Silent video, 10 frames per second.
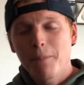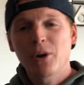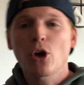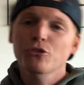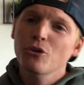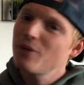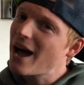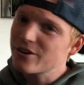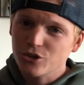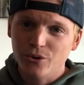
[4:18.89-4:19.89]
but also
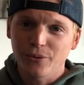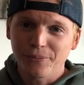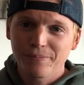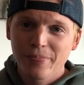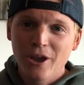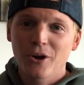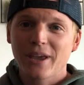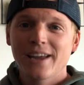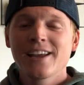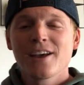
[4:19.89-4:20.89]
not true.
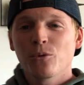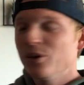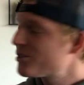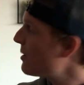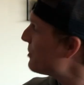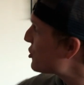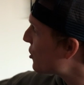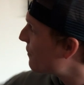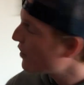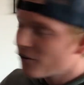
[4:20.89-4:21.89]
Okay, when someone's
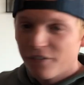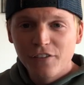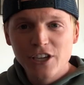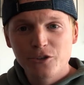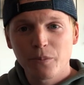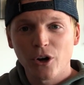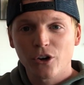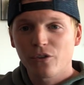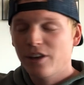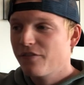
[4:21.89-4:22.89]
surfing on
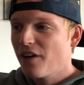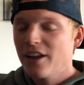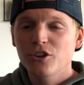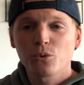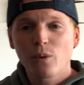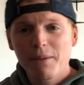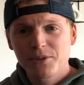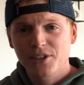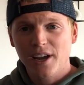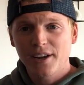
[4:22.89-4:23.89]
Facebook or they find your
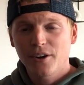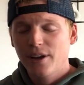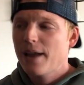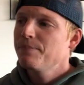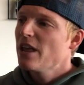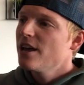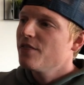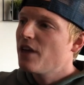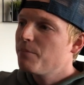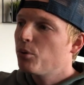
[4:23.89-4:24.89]
website, okay,
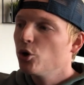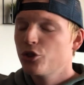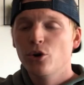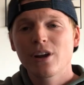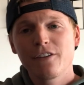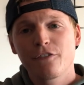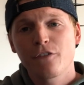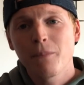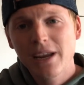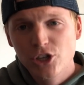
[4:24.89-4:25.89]
they put their
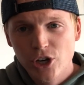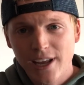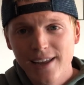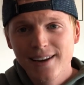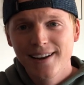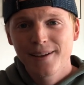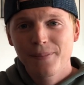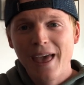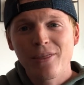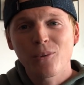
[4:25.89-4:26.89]
information in
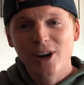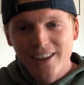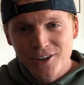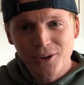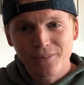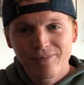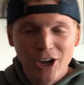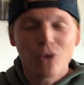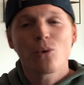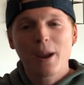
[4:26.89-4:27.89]
and then what do? They
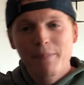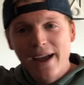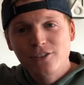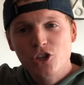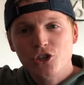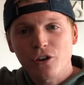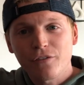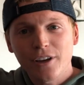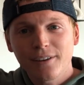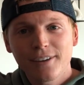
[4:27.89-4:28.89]
go right back to
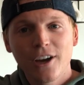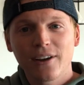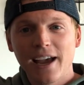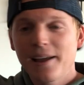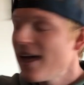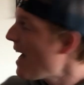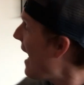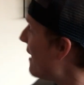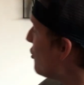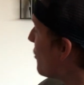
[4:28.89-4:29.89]
surfing, okay?
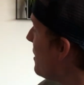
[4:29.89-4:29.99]
And your